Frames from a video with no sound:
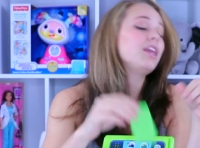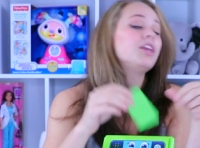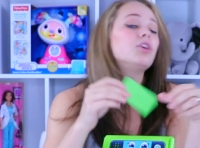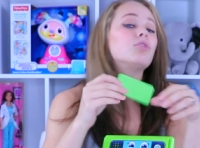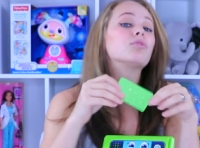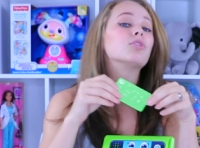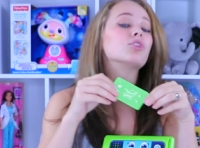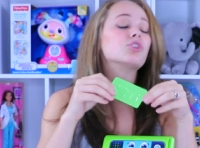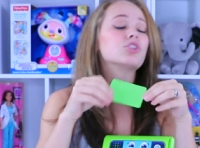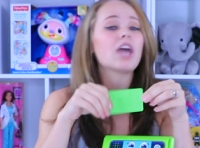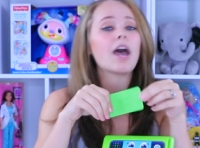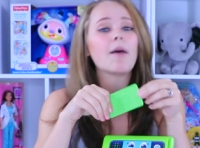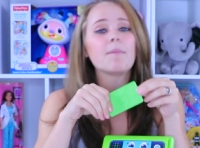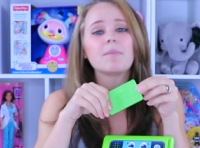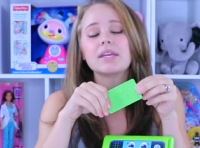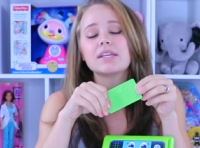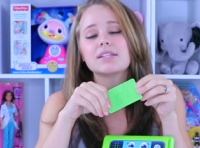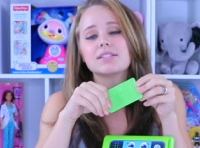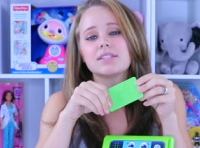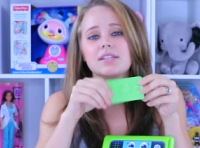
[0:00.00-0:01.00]
know, thank you for
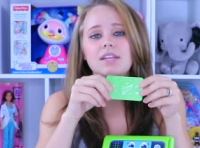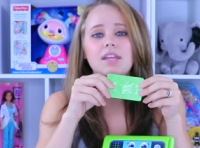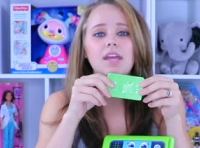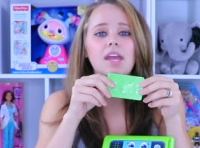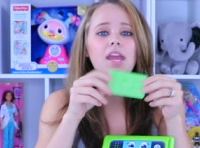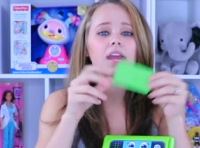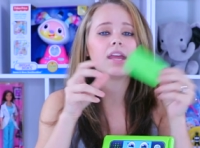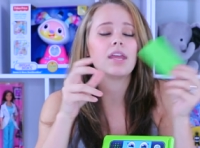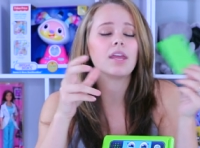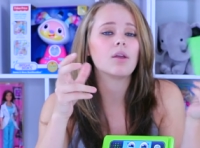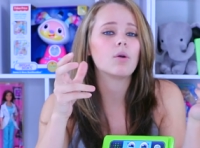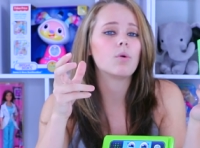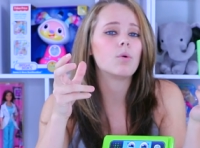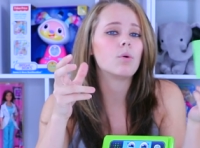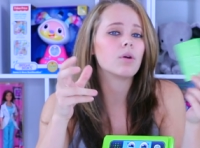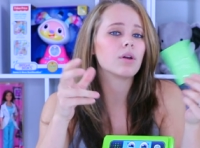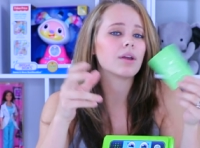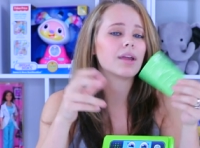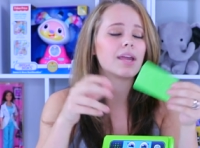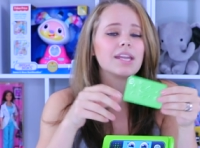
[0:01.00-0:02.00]
shopping today
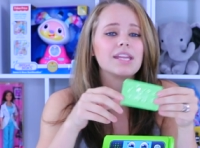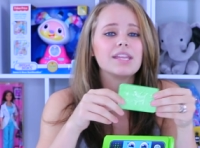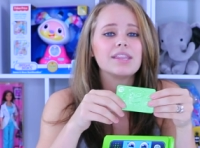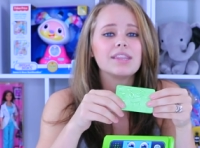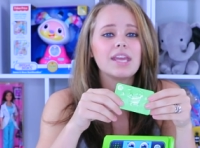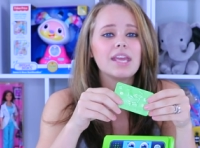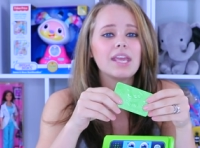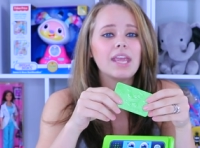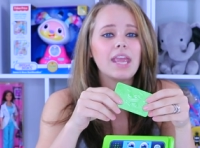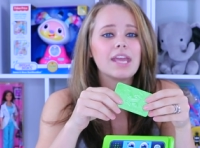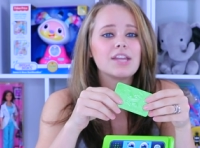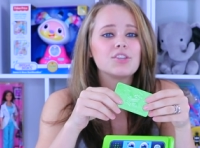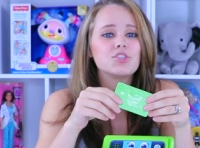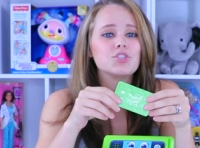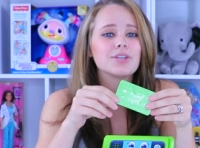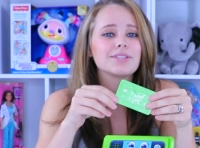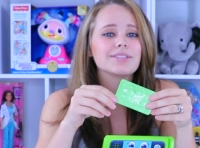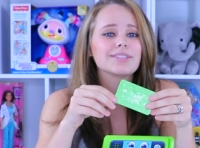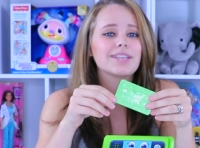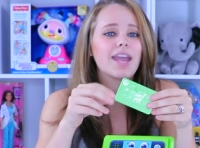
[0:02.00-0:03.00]
or anything.
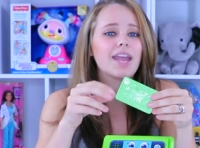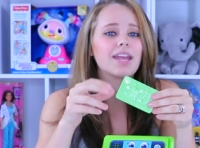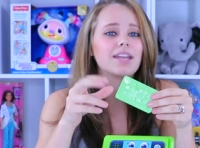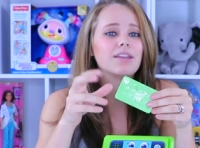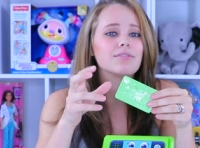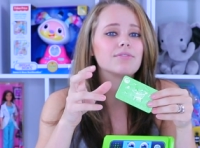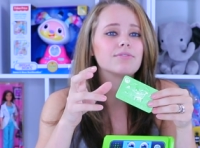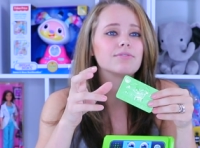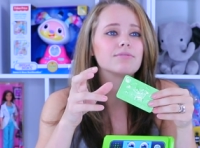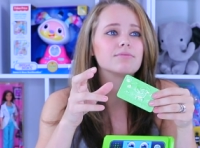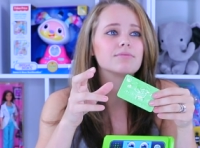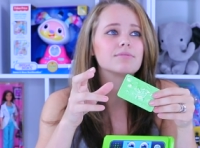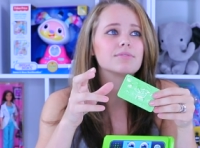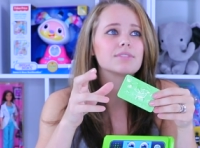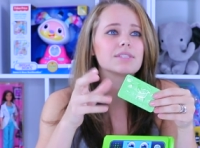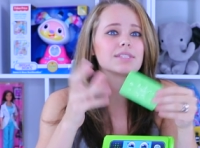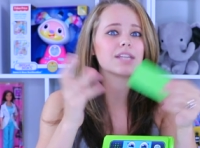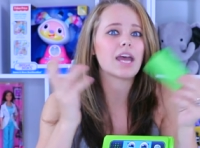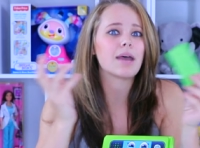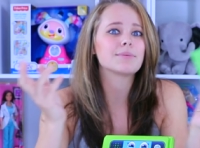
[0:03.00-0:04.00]
It just kind of
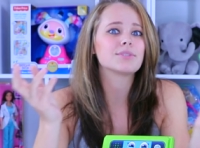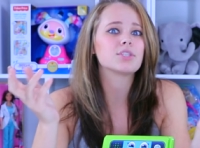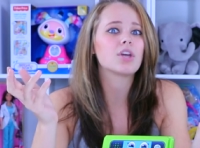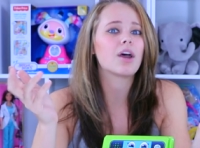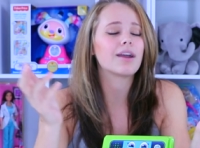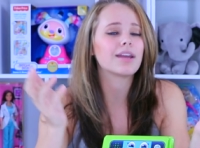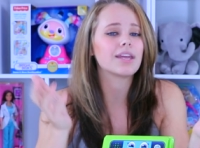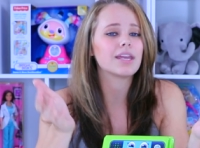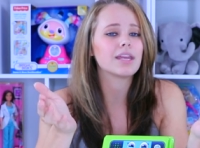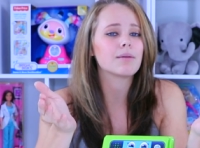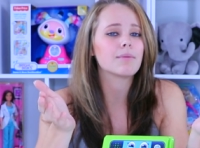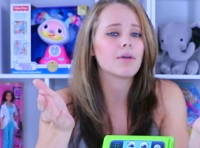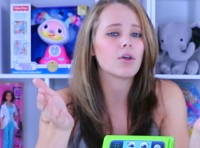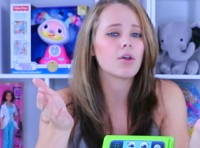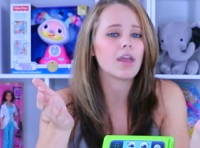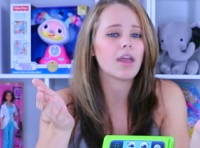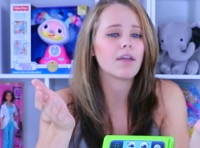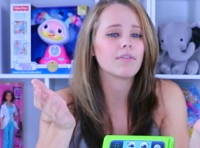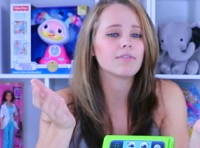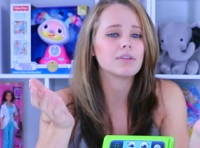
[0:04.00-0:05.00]
stops talking
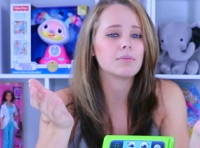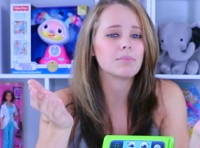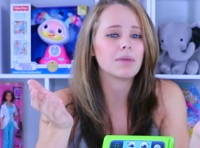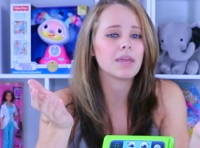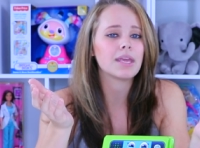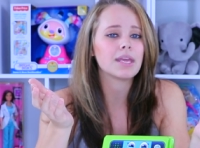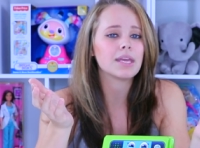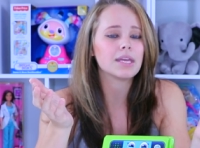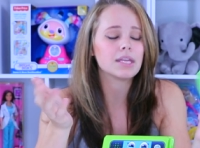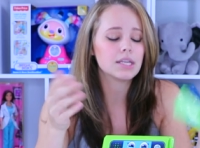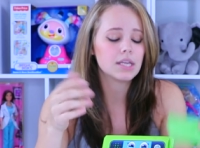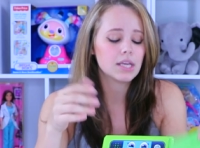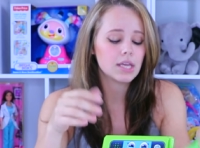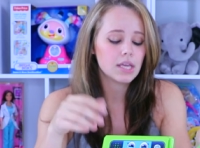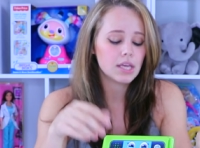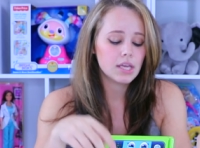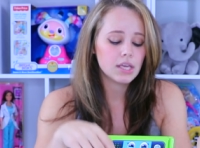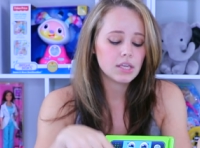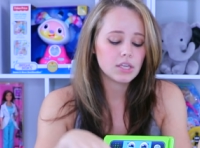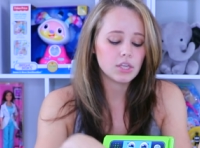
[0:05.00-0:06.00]
about having to pay it
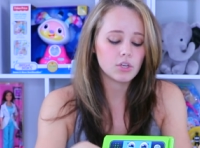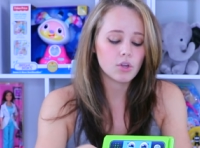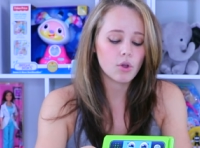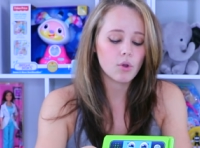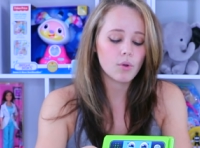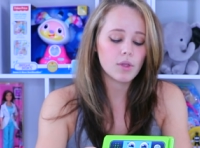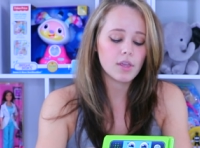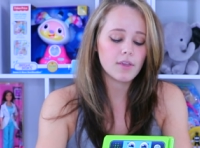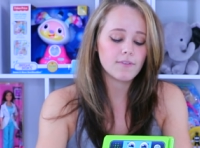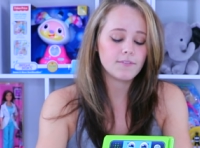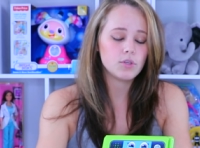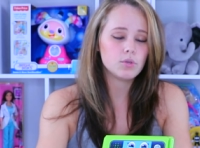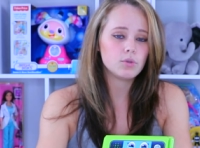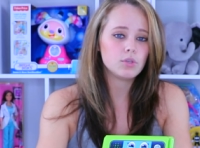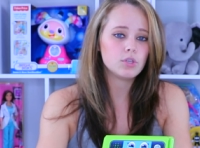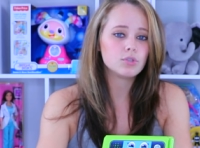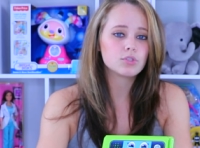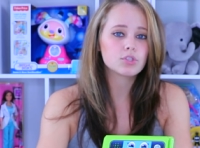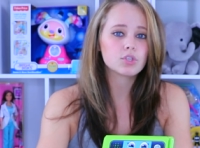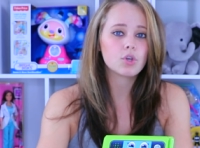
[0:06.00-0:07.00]
you know, if
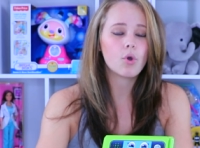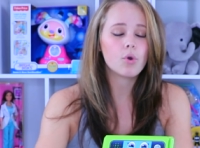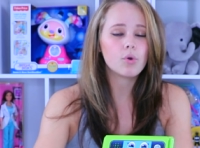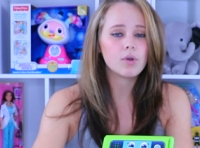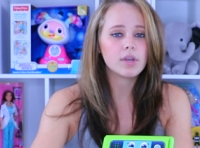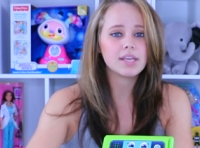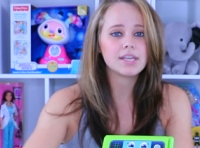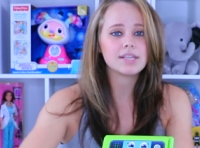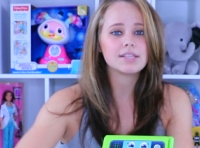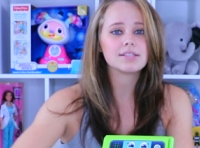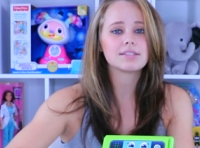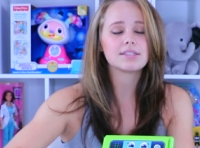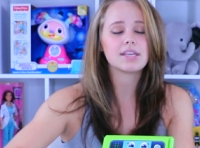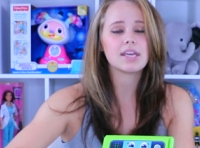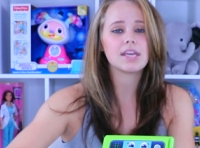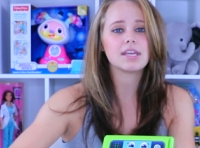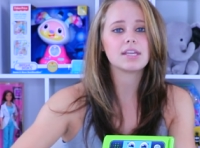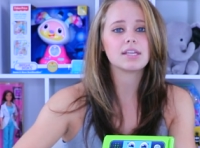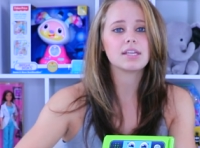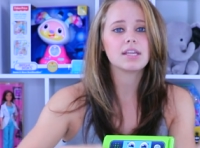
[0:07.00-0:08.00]
you use coins,
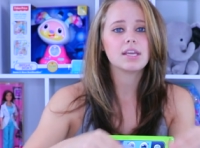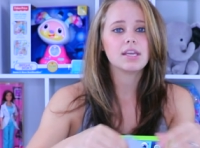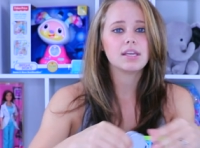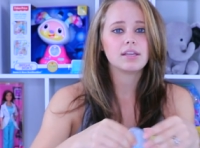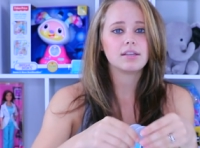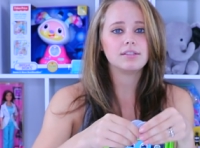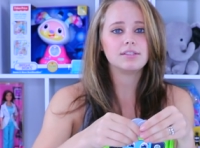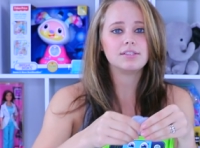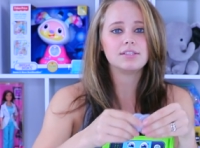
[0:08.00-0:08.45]
it